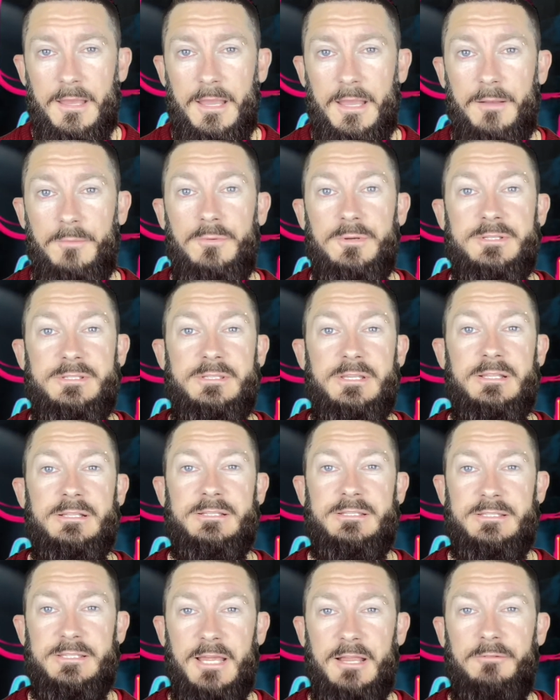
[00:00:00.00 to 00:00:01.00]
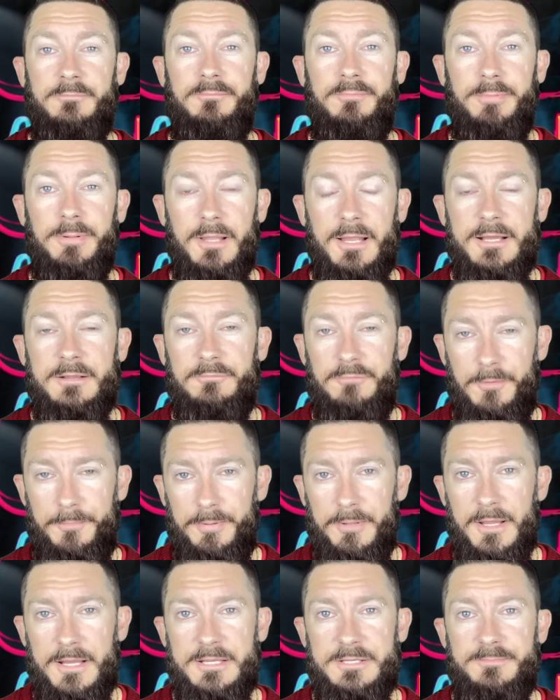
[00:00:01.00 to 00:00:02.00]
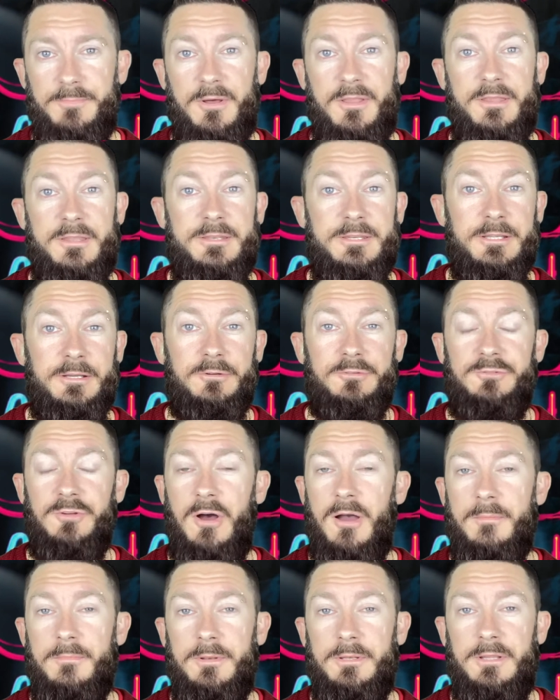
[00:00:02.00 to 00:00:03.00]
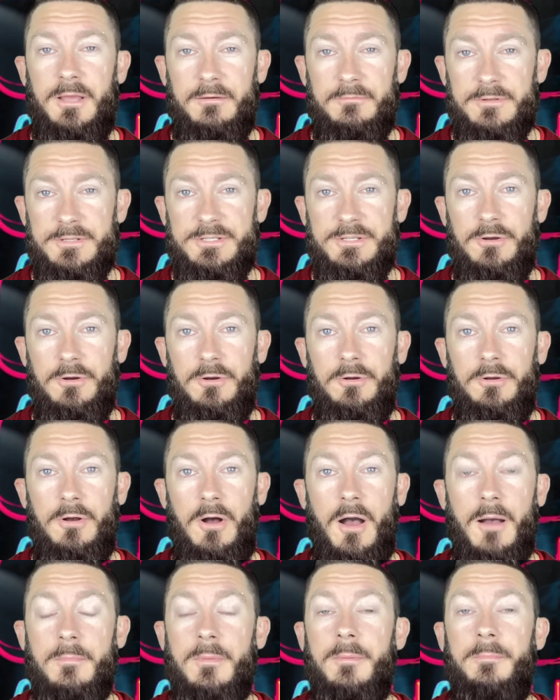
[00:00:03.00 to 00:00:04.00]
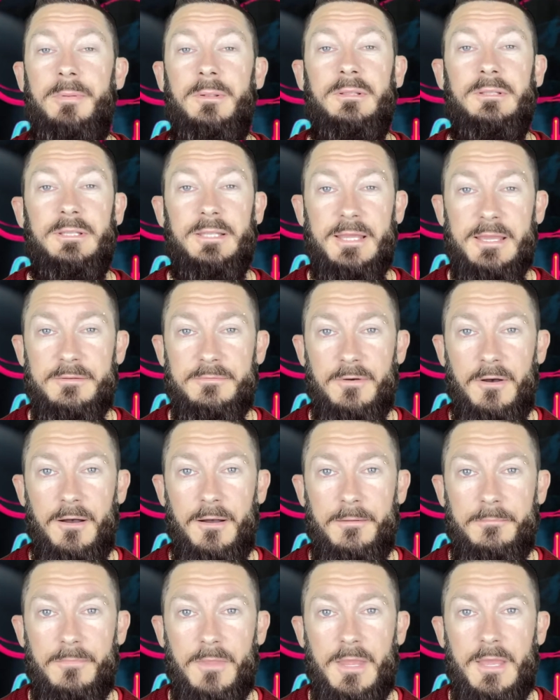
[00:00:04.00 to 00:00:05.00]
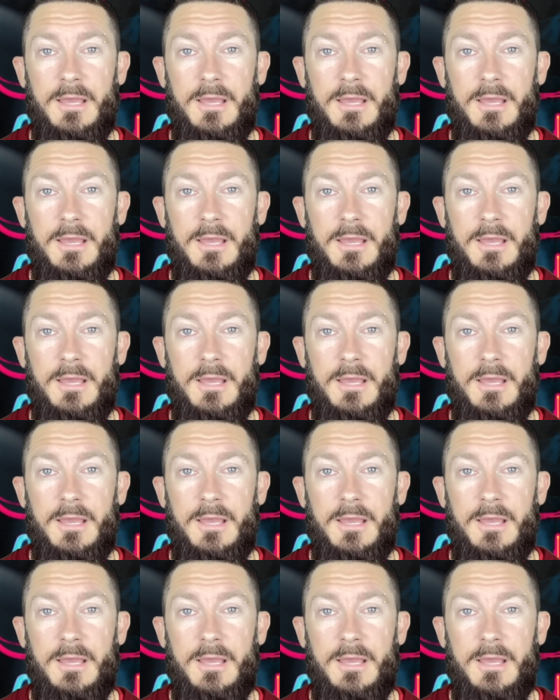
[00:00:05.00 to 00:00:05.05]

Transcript: It was instead replaced by the Neil Diamond cover song I'm a Believer.